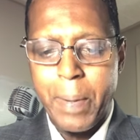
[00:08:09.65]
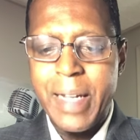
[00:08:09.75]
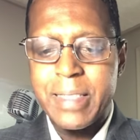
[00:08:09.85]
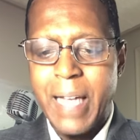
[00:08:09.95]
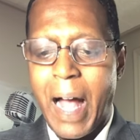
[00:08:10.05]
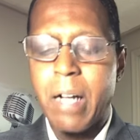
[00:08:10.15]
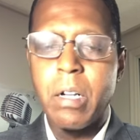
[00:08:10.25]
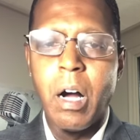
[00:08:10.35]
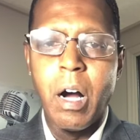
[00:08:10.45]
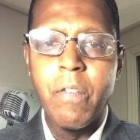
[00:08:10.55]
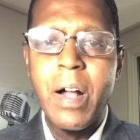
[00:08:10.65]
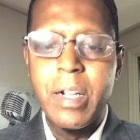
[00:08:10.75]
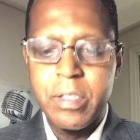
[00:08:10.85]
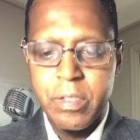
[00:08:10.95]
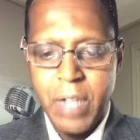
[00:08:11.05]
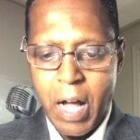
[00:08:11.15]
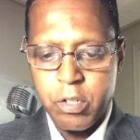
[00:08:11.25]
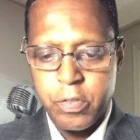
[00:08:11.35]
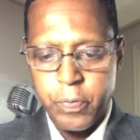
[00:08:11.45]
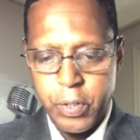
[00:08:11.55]
based out of
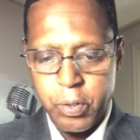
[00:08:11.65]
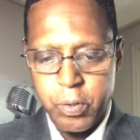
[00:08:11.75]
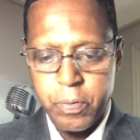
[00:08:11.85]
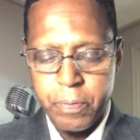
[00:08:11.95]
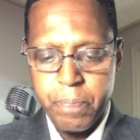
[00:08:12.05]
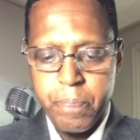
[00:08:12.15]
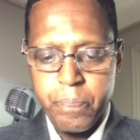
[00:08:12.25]
Knoxville.